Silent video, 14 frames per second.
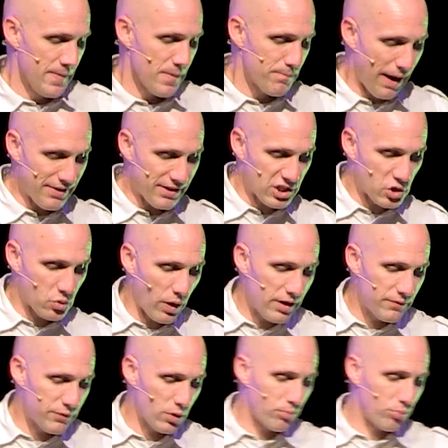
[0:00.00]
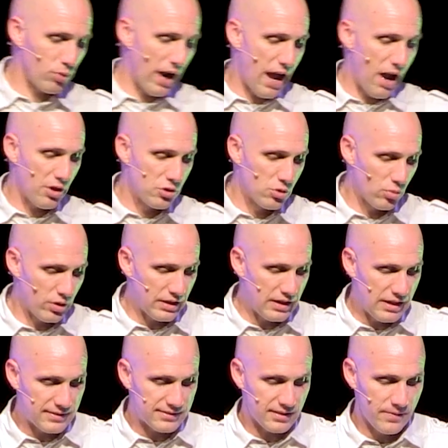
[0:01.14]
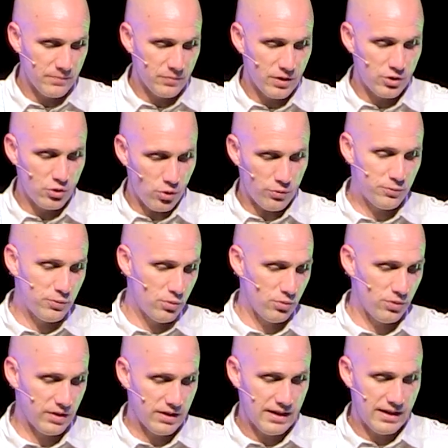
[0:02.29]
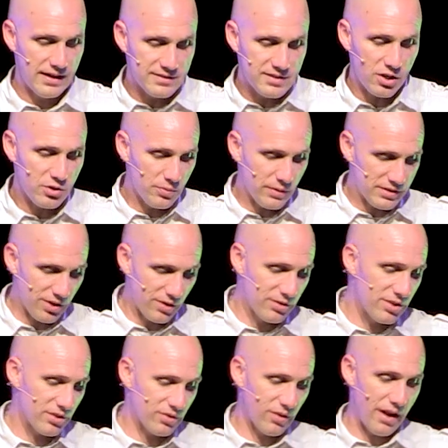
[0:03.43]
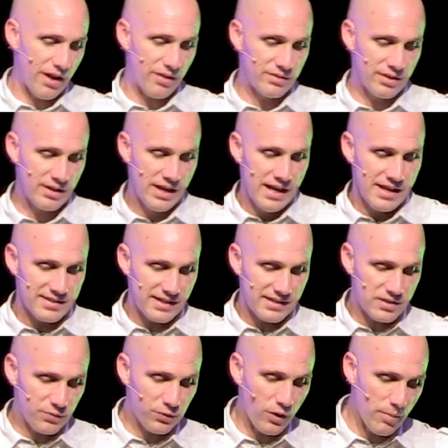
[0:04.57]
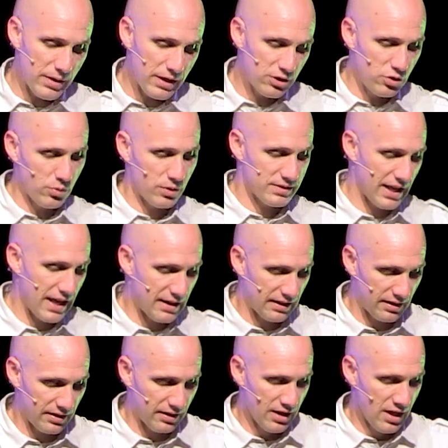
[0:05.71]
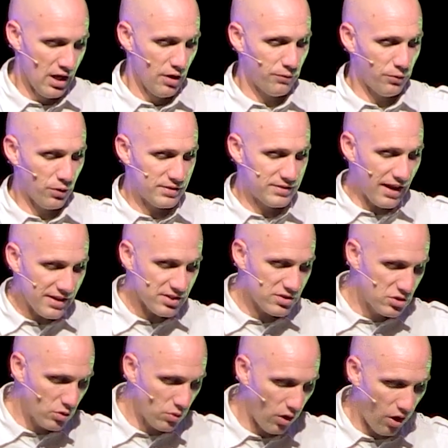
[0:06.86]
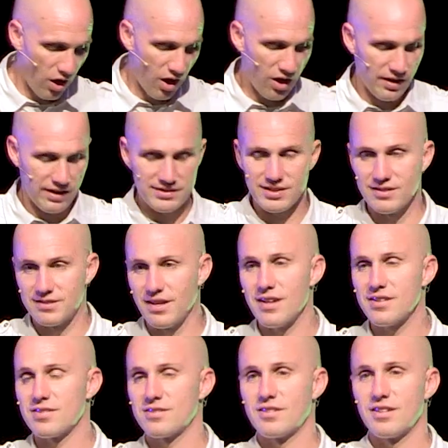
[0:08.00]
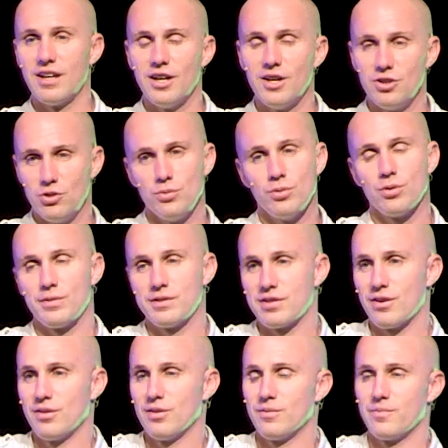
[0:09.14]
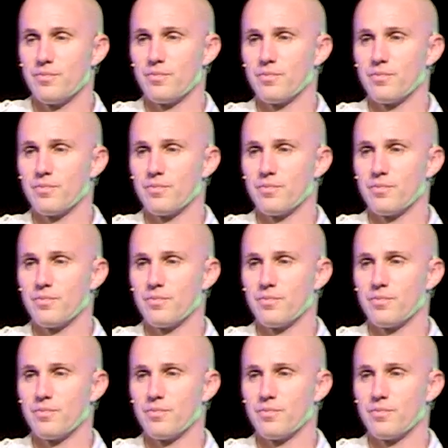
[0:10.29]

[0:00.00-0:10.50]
By the sweat of your brow, you will eat your food until you return to the ground, since from it you were taken. For dust you are, and to dust you will return.